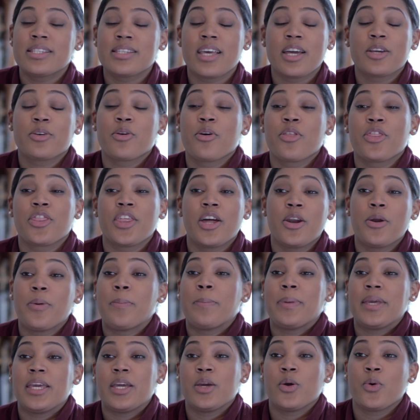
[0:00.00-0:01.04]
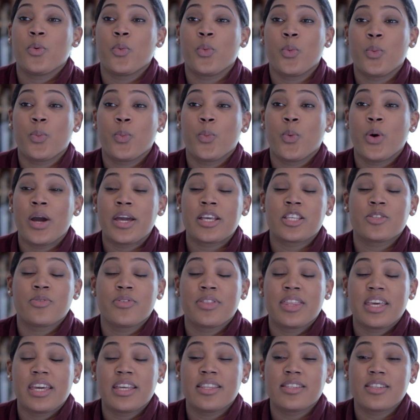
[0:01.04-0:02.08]
psychotherapy works with
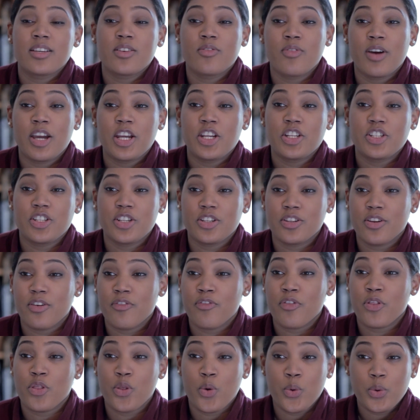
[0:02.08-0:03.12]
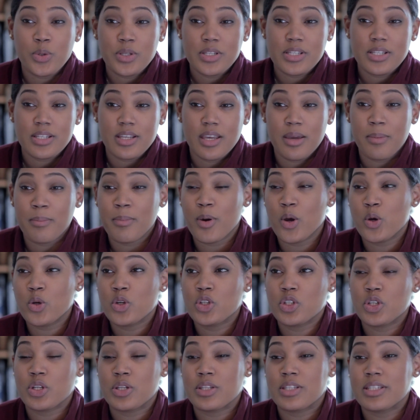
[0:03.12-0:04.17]
the integration of thoughts,
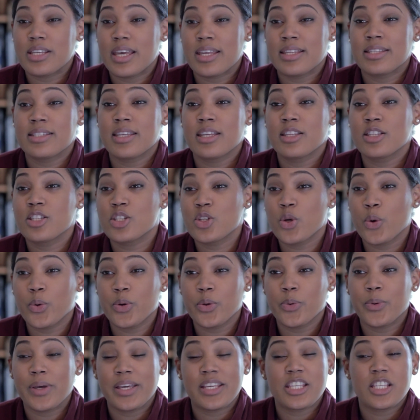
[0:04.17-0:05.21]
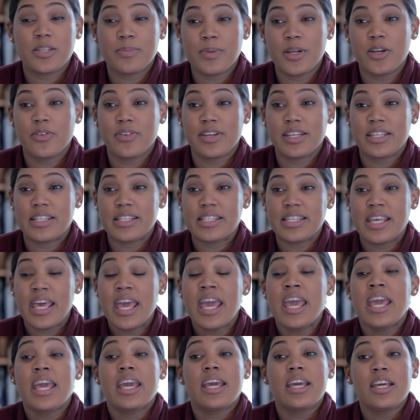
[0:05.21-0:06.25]
emotions, and sensorial experience
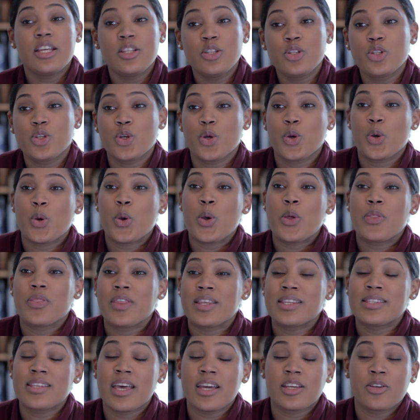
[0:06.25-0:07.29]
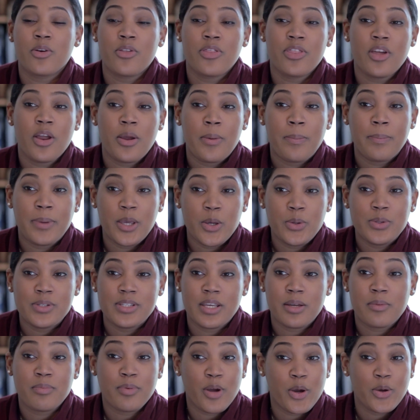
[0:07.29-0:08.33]
into the
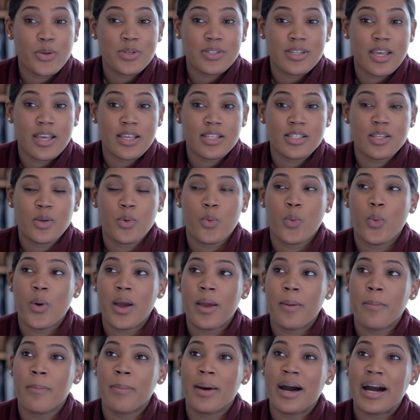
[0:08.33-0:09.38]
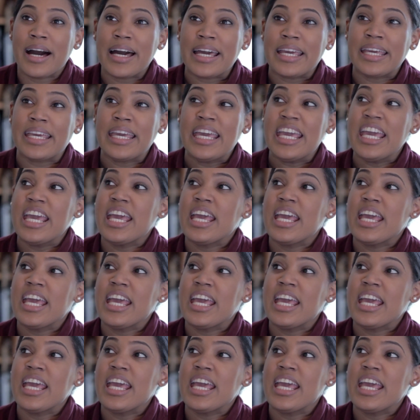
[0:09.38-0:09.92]
psychotherapeutic process, whereby